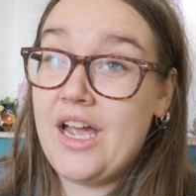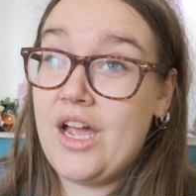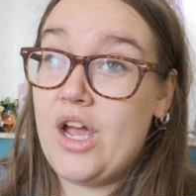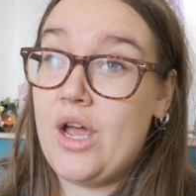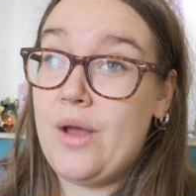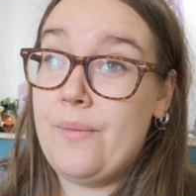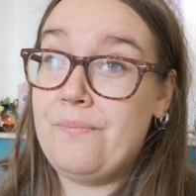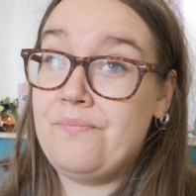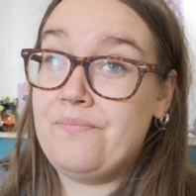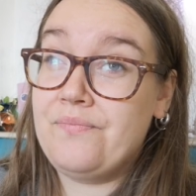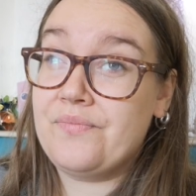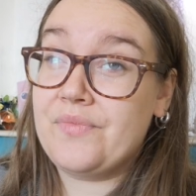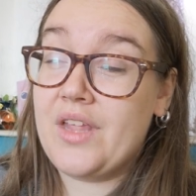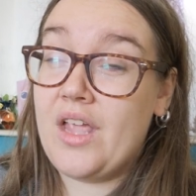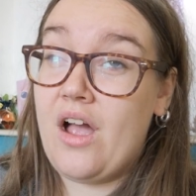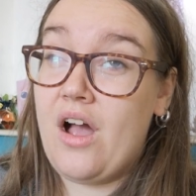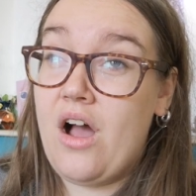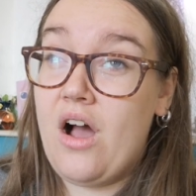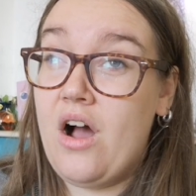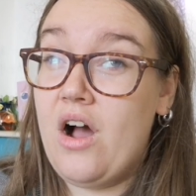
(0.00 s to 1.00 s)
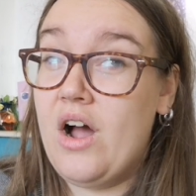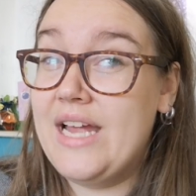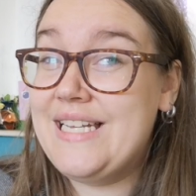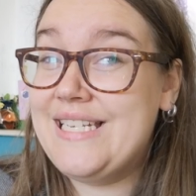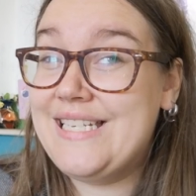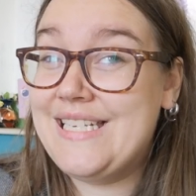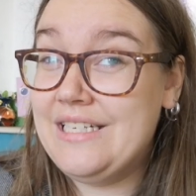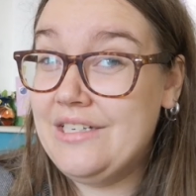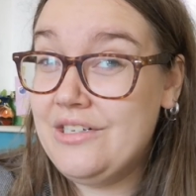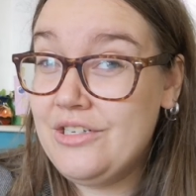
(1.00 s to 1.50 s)
Um, I
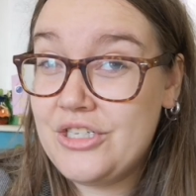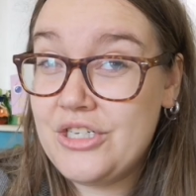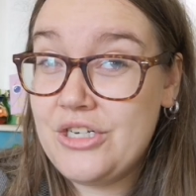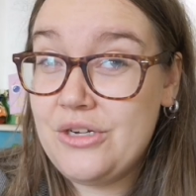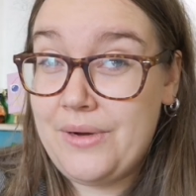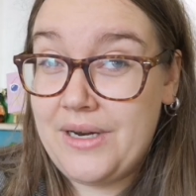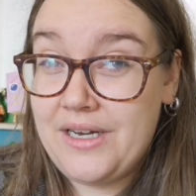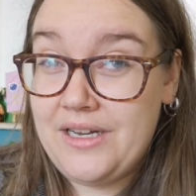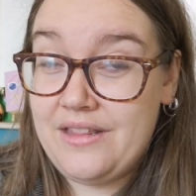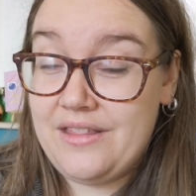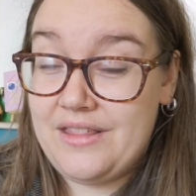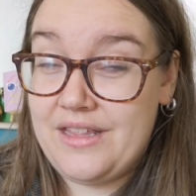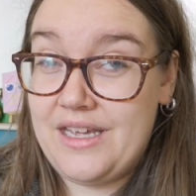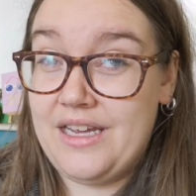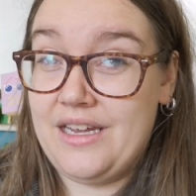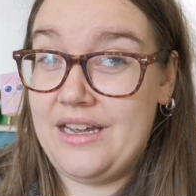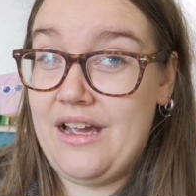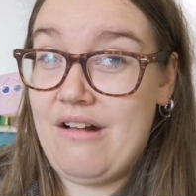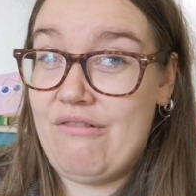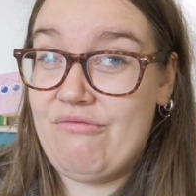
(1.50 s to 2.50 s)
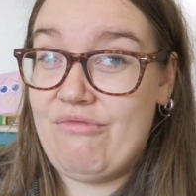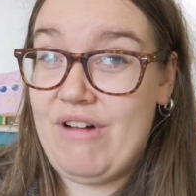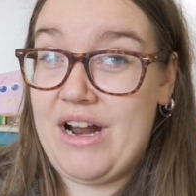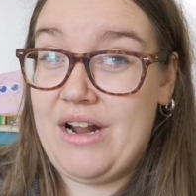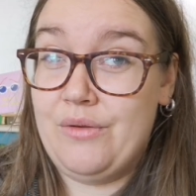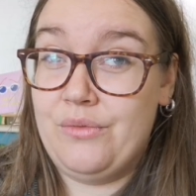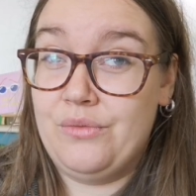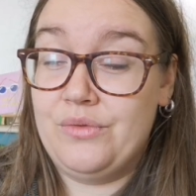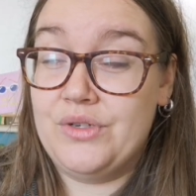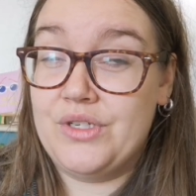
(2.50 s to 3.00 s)
didn't do anything
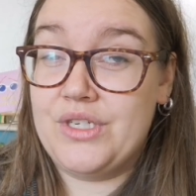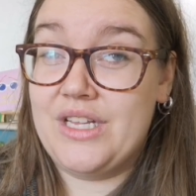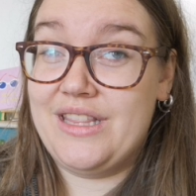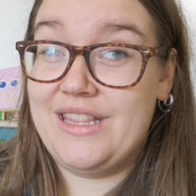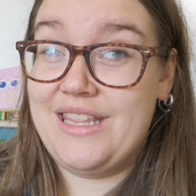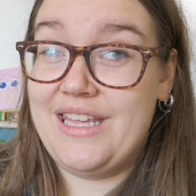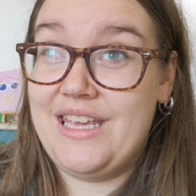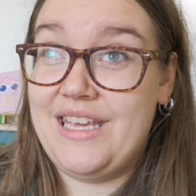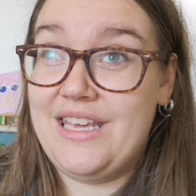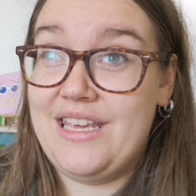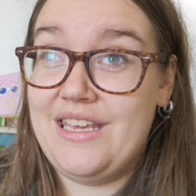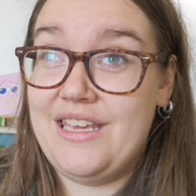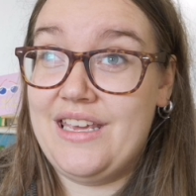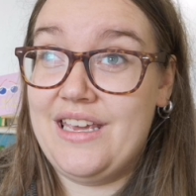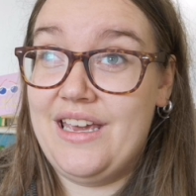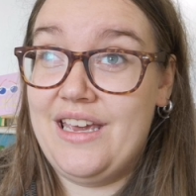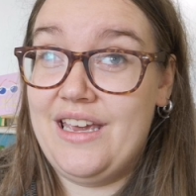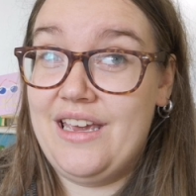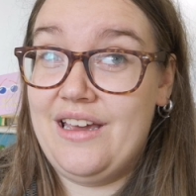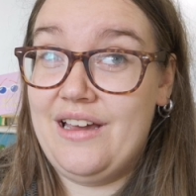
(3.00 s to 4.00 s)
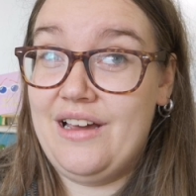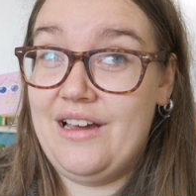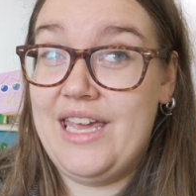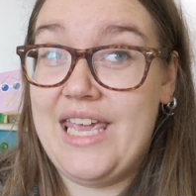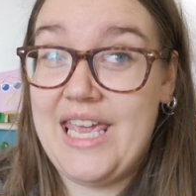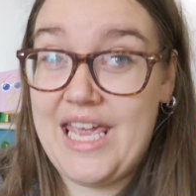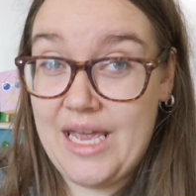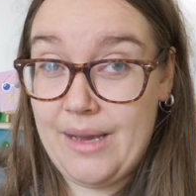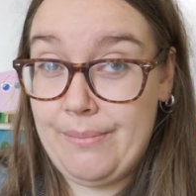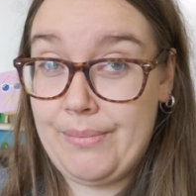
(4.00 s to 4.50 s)
around the
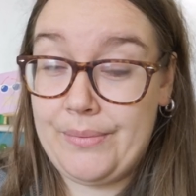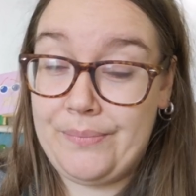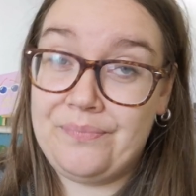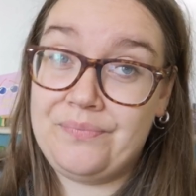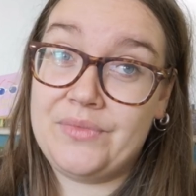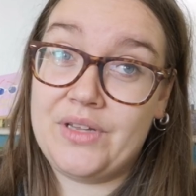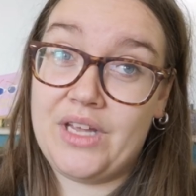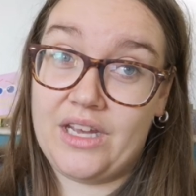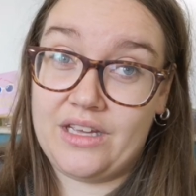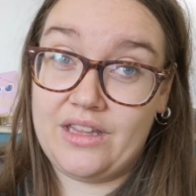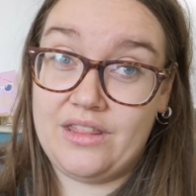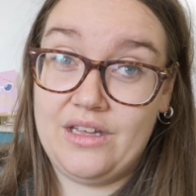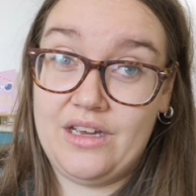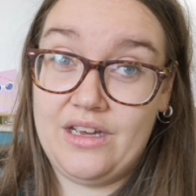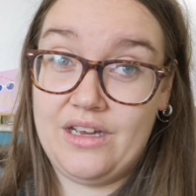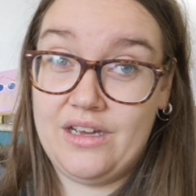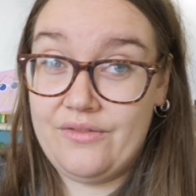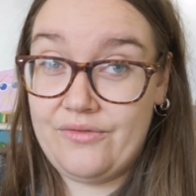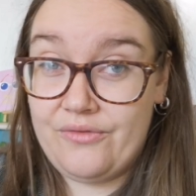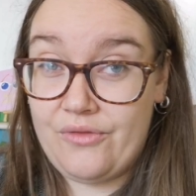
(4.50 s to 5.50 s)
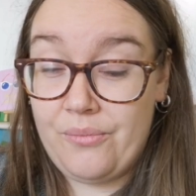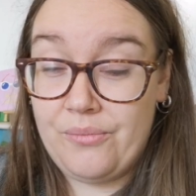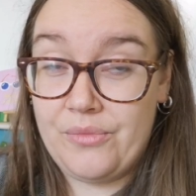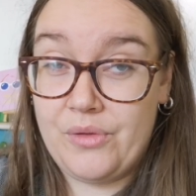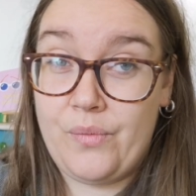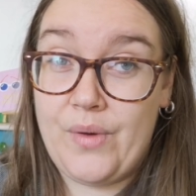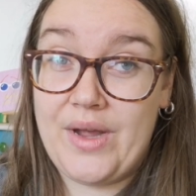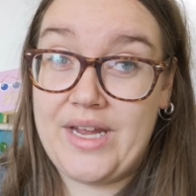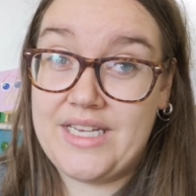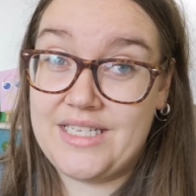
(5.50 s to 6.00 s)
hip, like the from
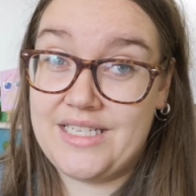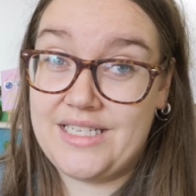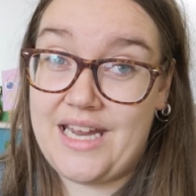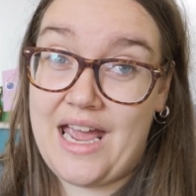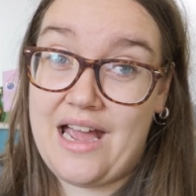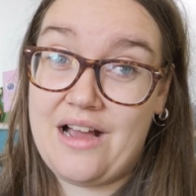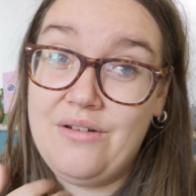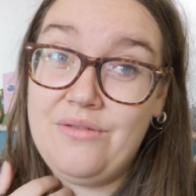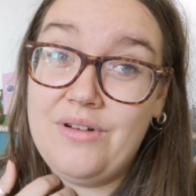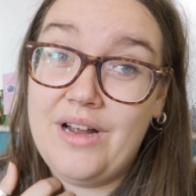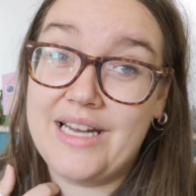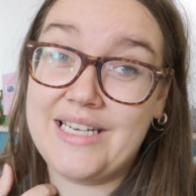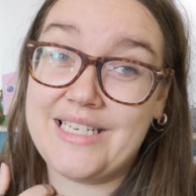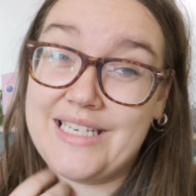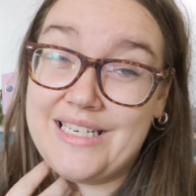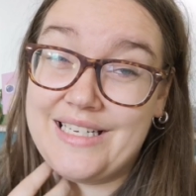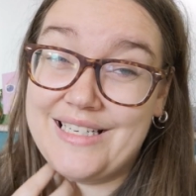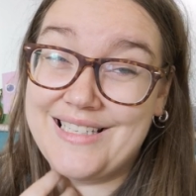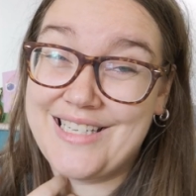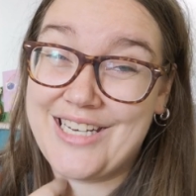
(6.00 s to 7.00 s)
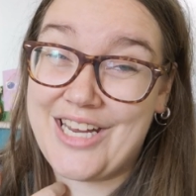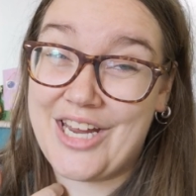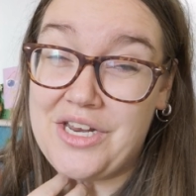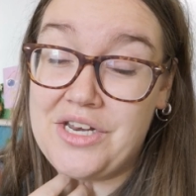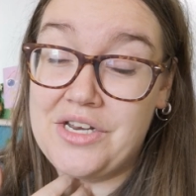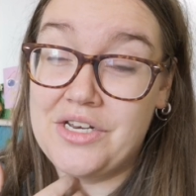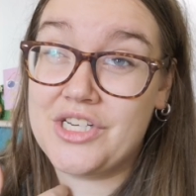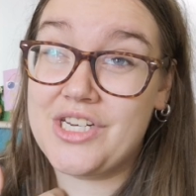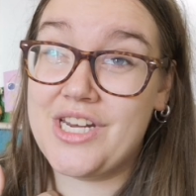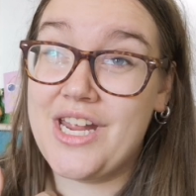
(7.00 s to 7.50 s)
the waist down, I didn't
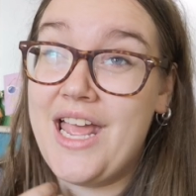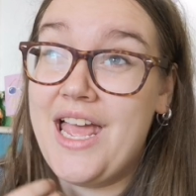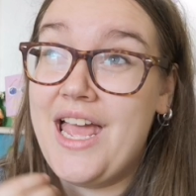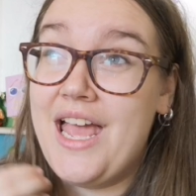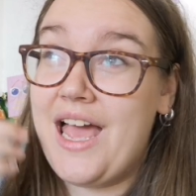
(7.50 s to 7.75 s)
change.